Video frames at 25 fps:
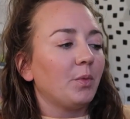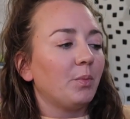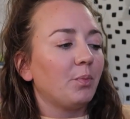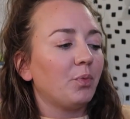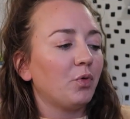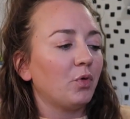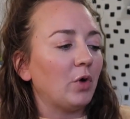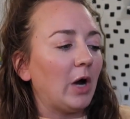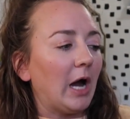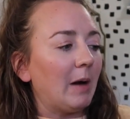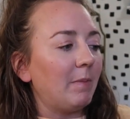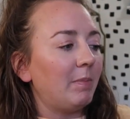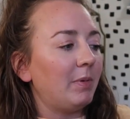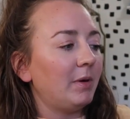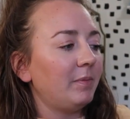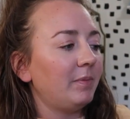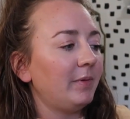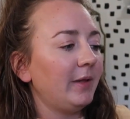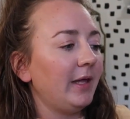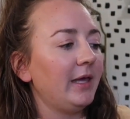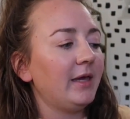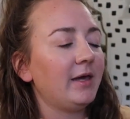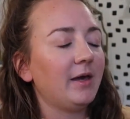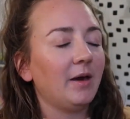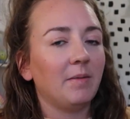
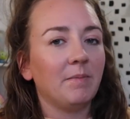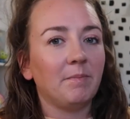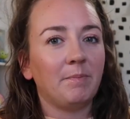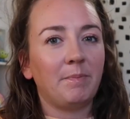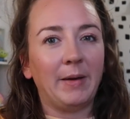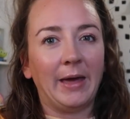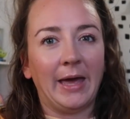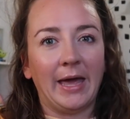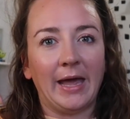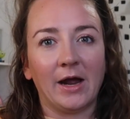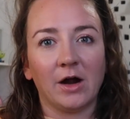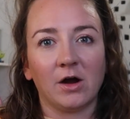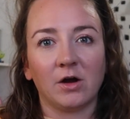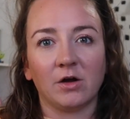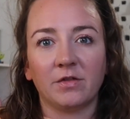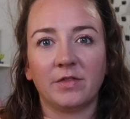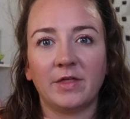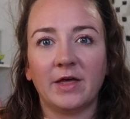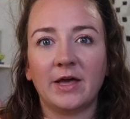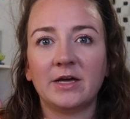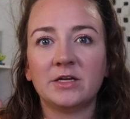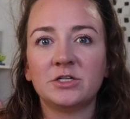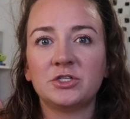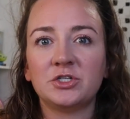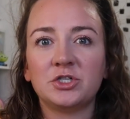probably compare
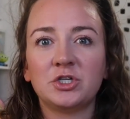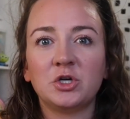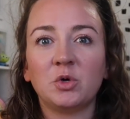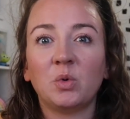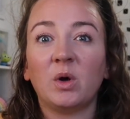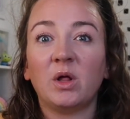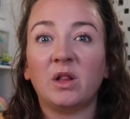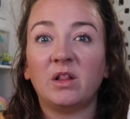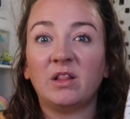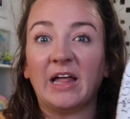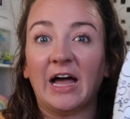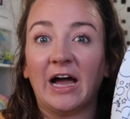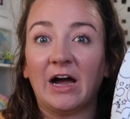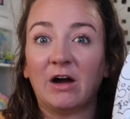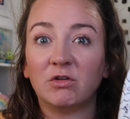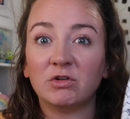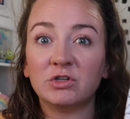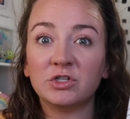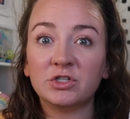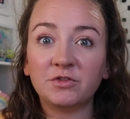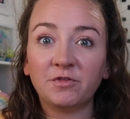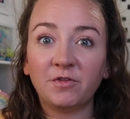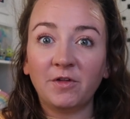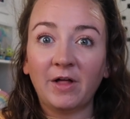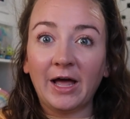this to a
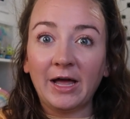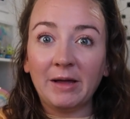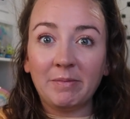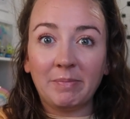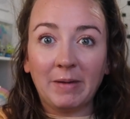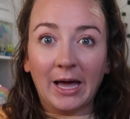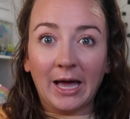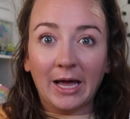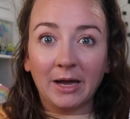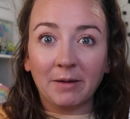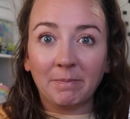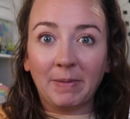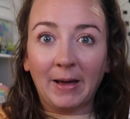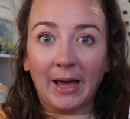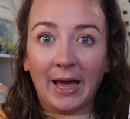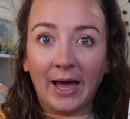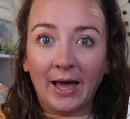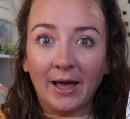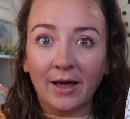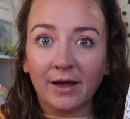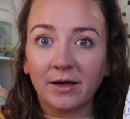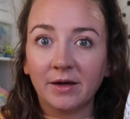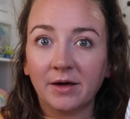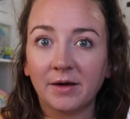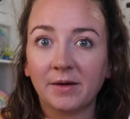Loungefly
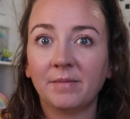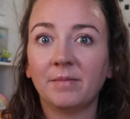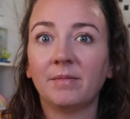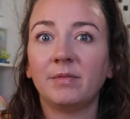backpack.